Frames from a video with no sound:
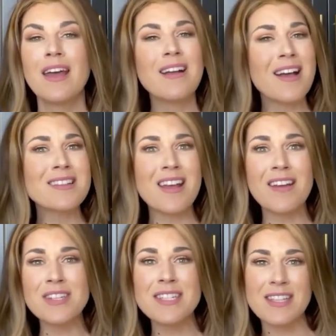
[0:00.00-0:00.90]
And guys, I
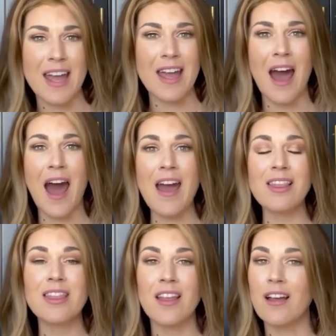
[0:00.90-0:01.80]
have to say,
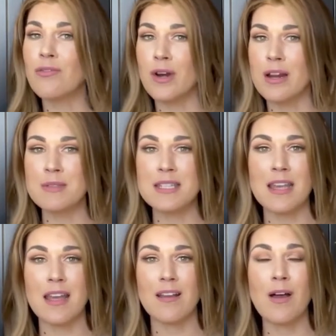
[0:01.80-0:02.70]
I love what I'm
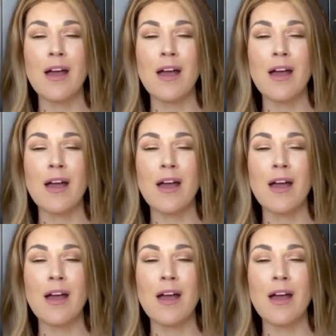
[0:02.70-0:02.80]
seeing